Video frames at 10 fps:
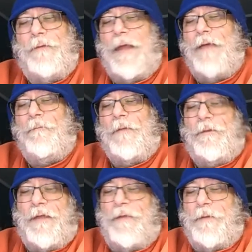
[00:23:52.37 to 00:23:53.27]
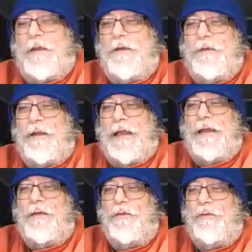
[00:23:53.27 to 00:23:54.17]
they haven't if that's because the
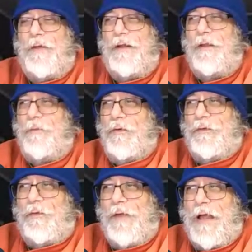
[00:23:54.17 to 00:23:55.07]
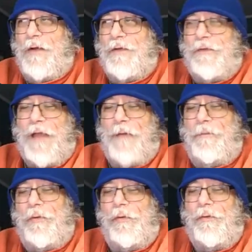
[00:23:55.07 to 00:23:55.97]
lady who's running the bookstore now is not
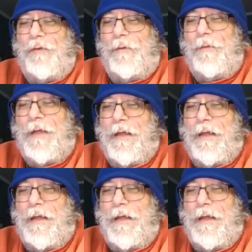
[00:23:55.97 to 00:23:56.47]
pulling them